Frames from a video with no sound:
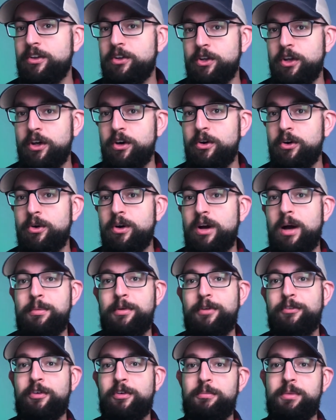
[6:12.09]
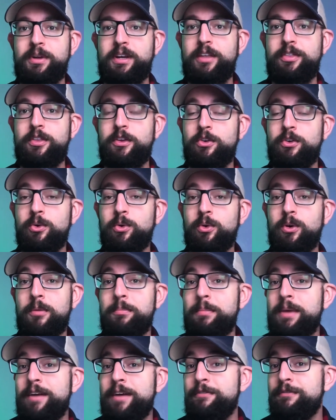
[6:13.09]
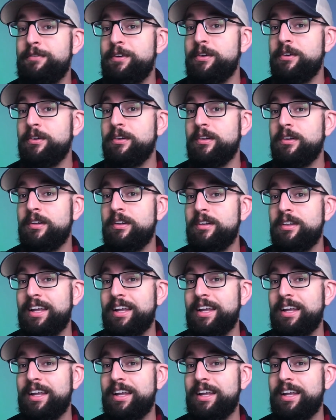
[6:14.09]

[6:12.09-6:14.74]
glow coming from beneath the door may feel